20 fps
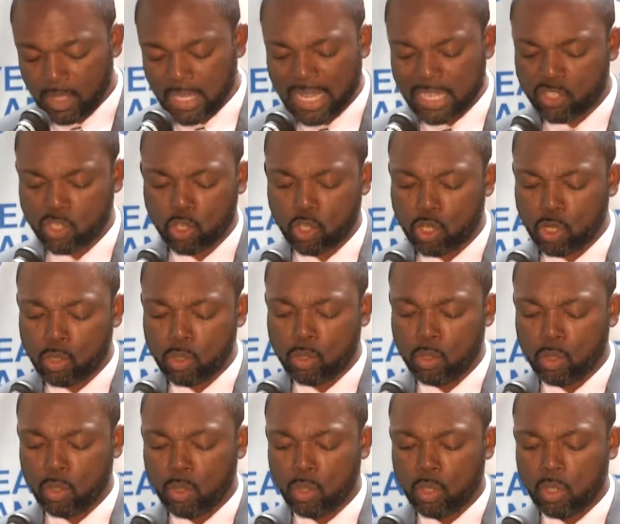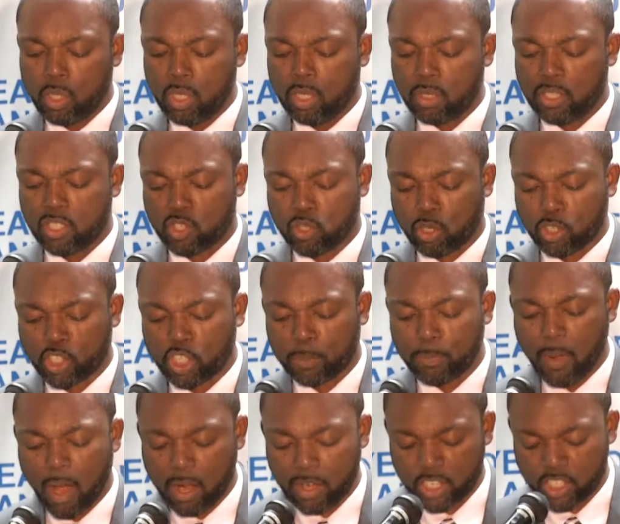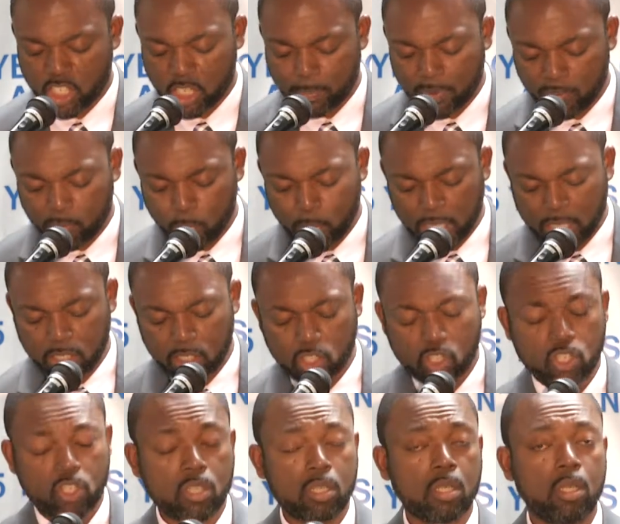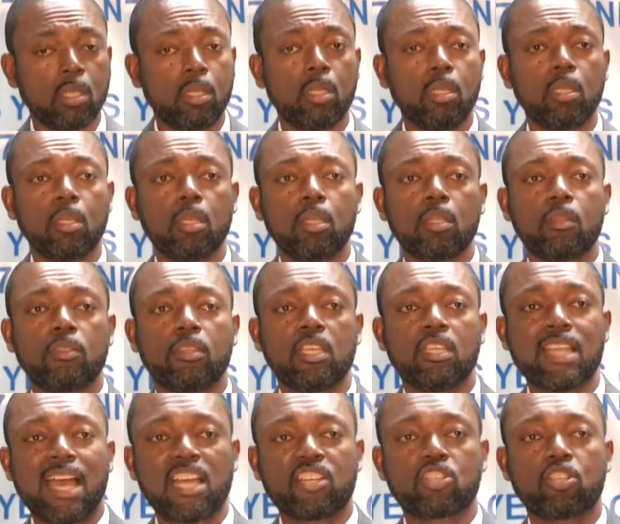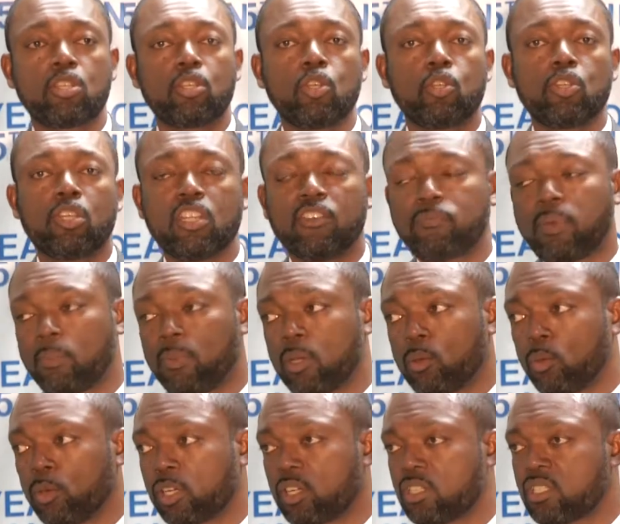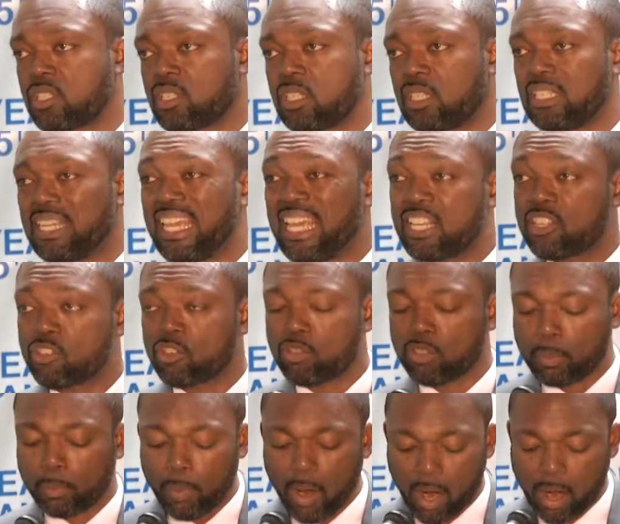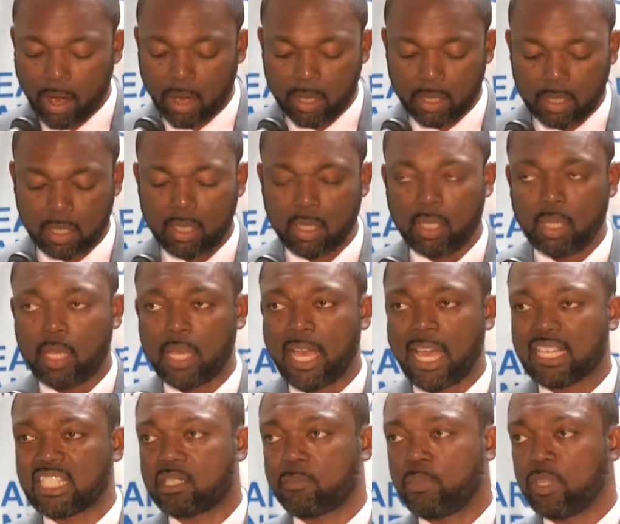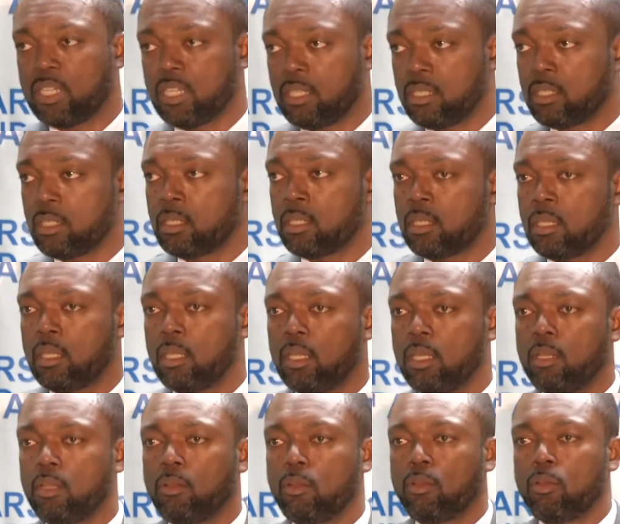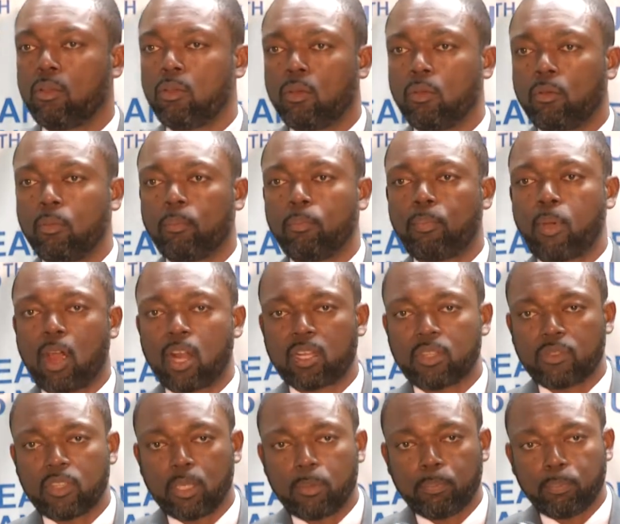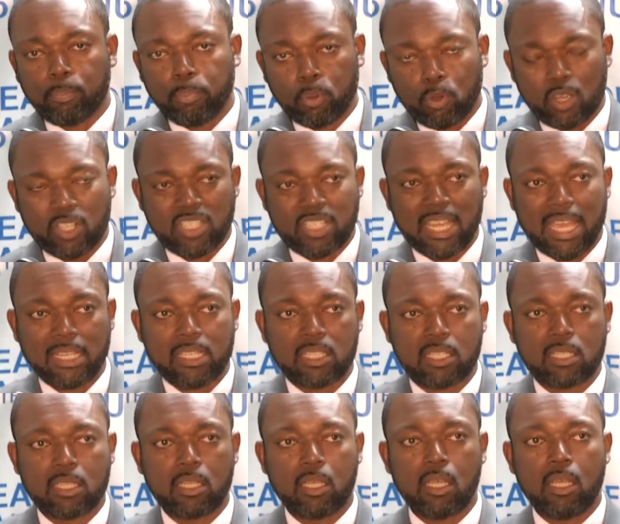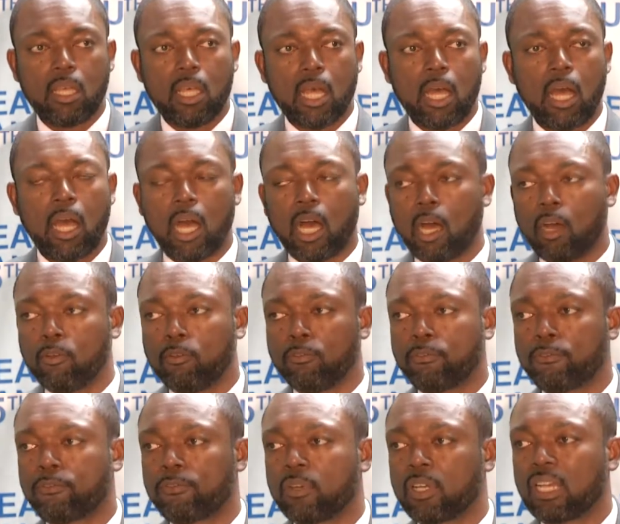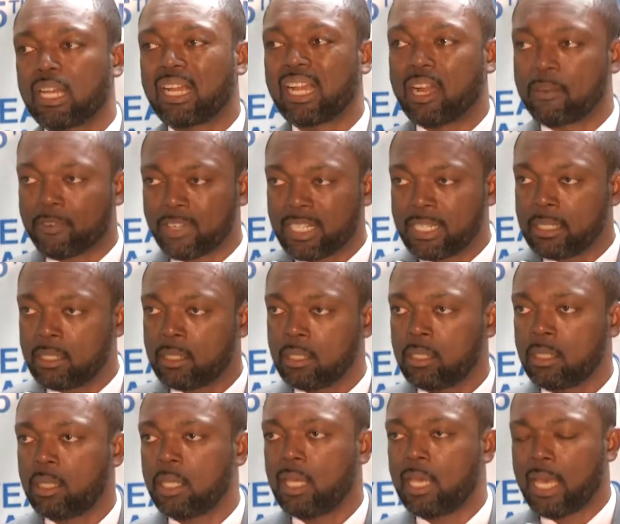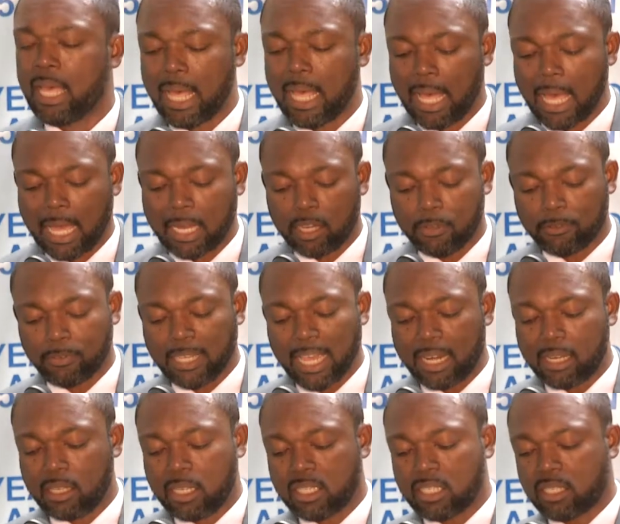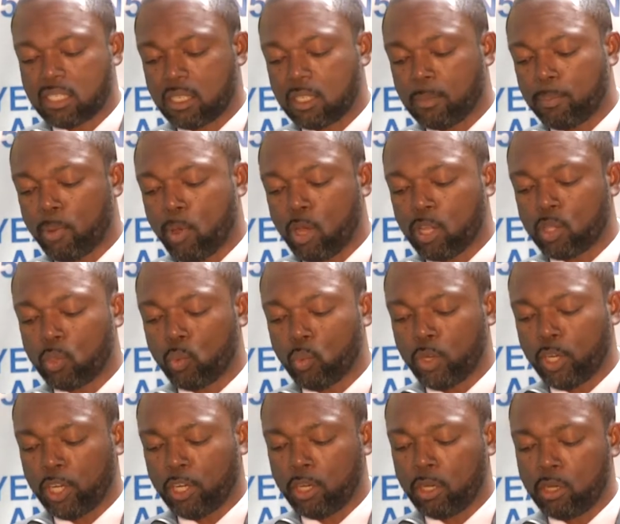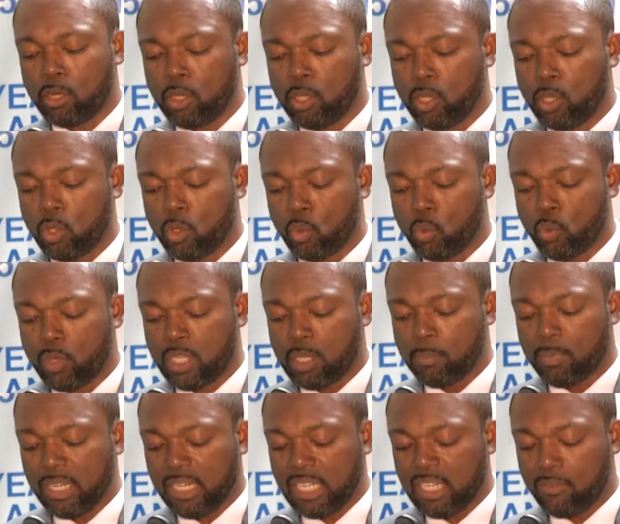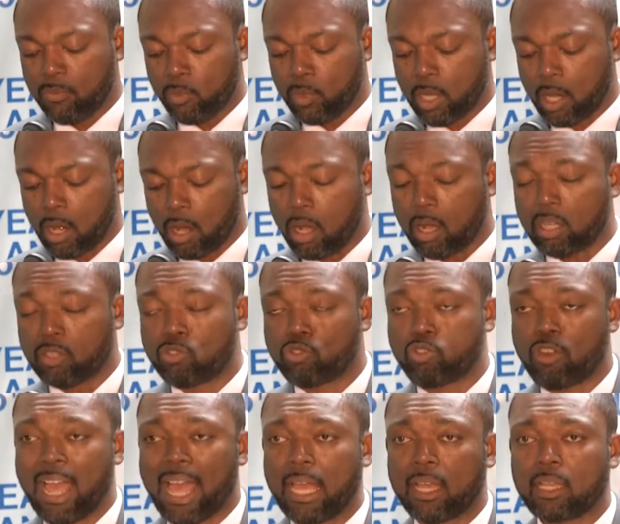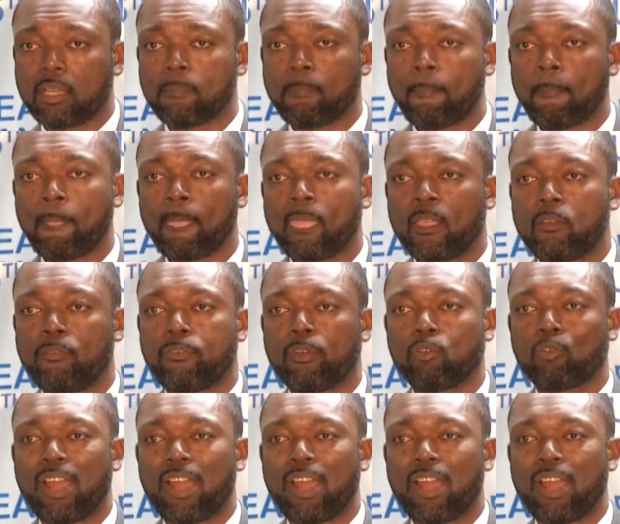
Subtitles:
And so the social partnership, of which the National Union of Public Workers is an integral part, has been part of the process of governing and of getting us to the point where we believe we are on track for